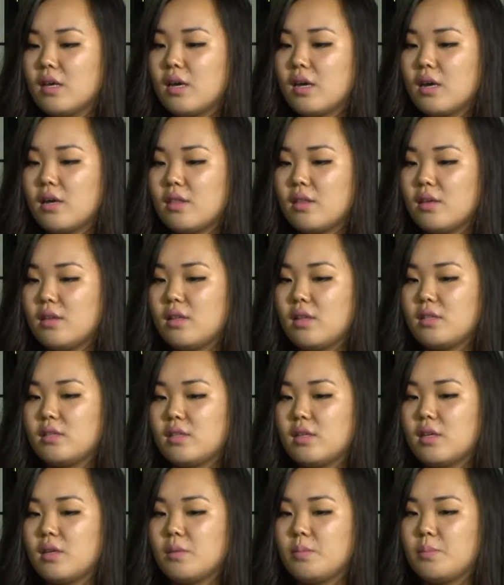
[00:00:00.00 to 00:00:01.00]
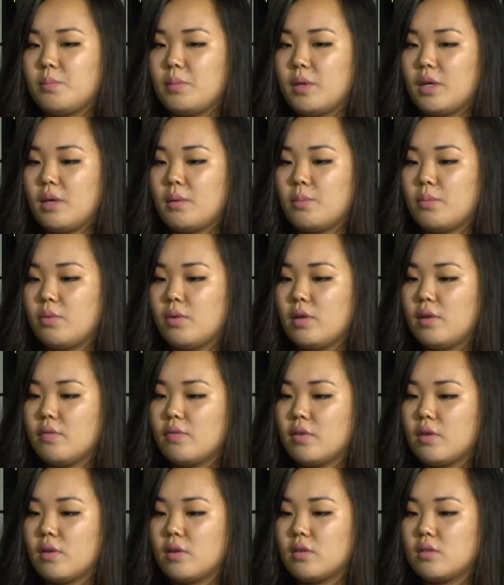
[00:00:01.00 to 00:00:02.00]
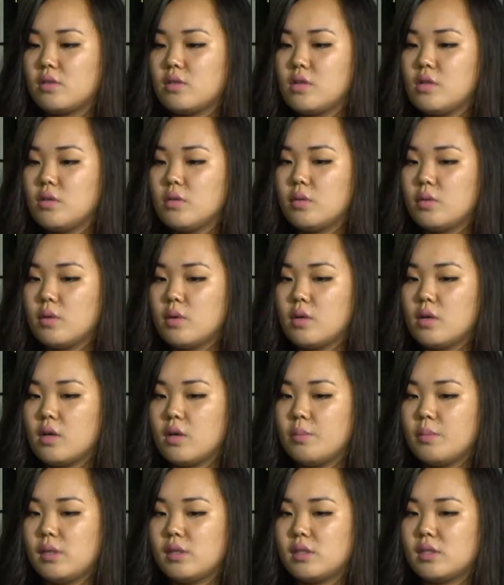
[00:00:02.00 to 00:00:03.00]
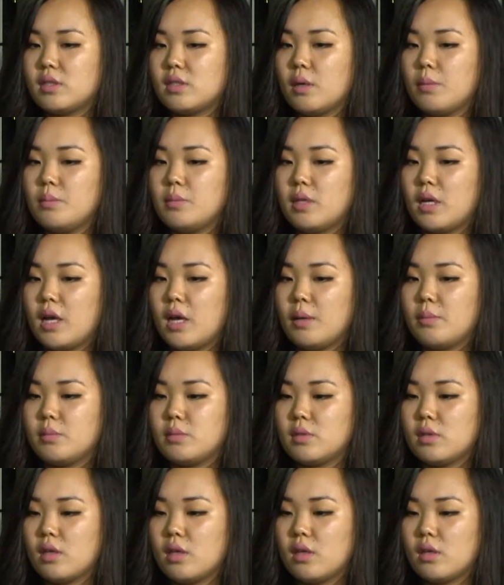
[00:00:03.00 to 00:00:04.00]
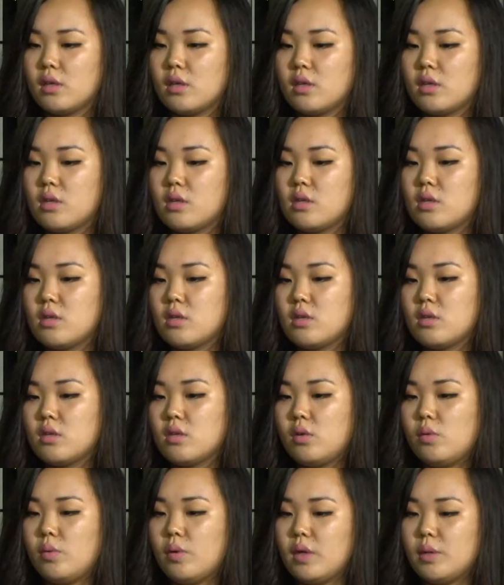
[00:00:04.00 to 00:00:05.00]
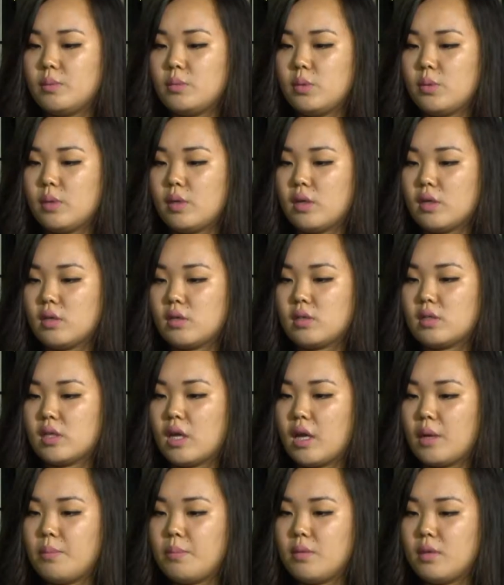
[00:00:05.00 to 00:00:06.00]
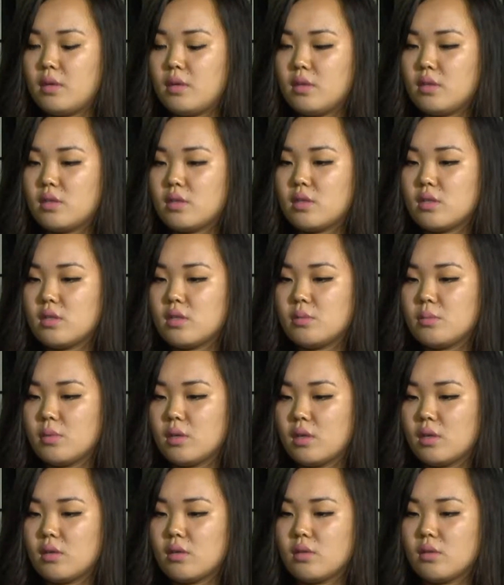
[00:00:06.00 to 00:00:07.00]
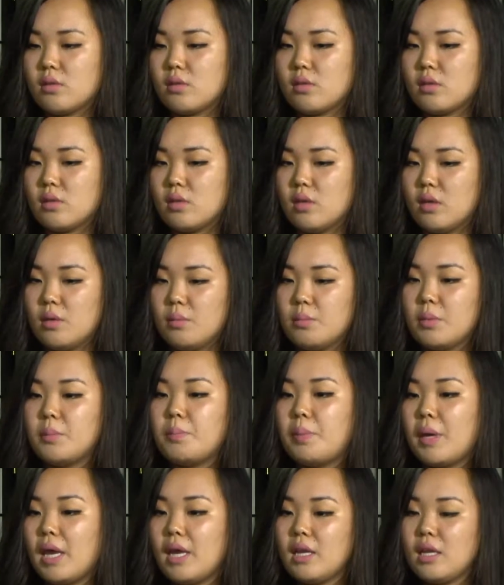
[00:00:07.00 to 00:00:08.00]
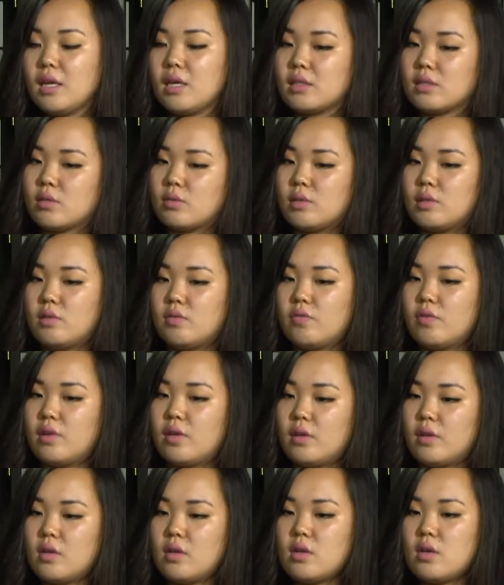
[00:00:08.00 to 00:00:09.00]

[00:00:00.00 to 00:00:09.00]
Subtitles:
I think that's like a big point of art too. I mean, sometimes like when I'm doing an assignment, I'm like, but painting is always fun.